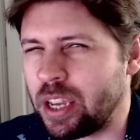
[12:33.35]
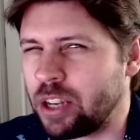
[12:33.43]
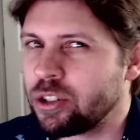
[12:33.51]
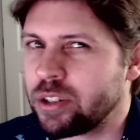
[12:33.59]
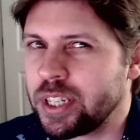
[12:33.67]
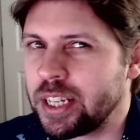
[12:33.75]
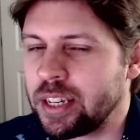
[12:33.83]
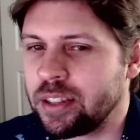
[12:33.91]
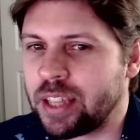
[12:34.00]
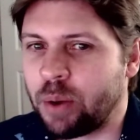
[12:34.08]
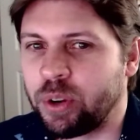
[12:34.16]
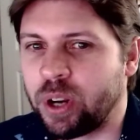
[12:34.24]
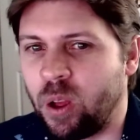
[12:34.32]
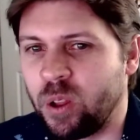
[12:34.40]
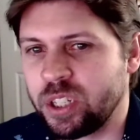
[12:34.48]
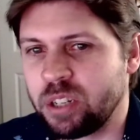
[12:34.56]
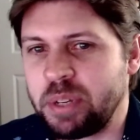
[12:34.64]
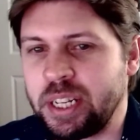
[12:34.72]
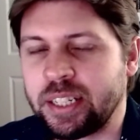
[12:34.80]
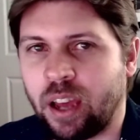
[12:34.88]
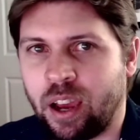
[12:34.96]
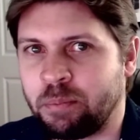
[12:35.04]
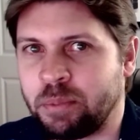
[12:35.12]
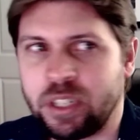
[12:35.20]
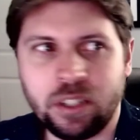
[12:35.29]
interesting that would also be
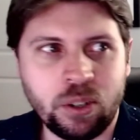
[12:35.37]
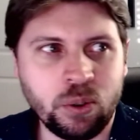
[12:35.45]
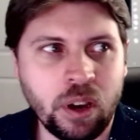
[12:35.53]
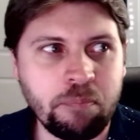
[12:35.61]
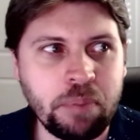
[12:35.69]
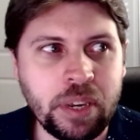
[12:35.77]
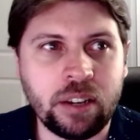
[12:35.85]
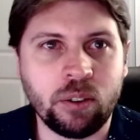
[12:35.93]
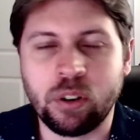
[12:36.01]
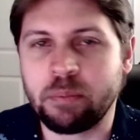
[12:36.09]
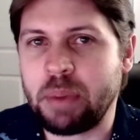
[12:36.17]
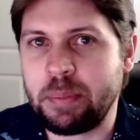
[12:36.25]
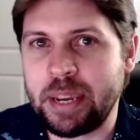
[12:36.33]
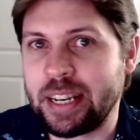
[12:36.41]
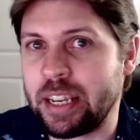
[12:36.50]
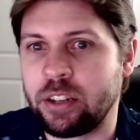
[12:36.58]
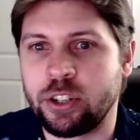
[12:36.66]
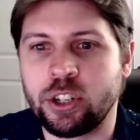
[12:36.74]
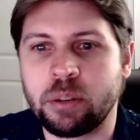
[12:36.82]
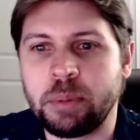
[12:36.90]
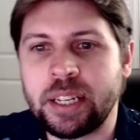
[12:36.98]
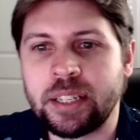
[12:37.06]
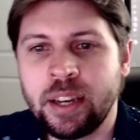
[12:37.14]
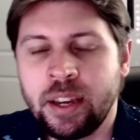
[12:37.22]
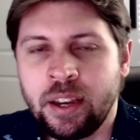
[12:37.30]
timed to a beat or maybe an instrument.